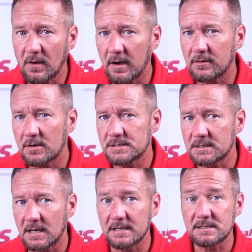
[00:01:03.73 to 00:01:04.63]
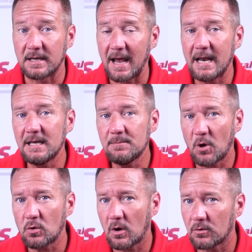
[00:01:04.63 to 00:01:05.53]
diagnostic test that any
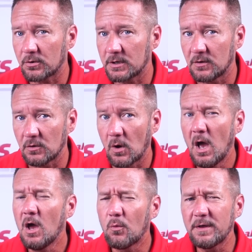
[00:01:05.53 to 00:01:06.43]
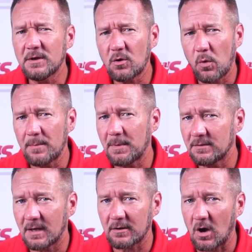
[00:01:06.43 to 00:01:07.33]
boat owner can do with equipment
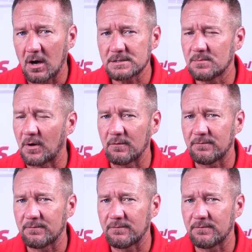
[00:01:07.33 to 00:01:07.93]
that costs about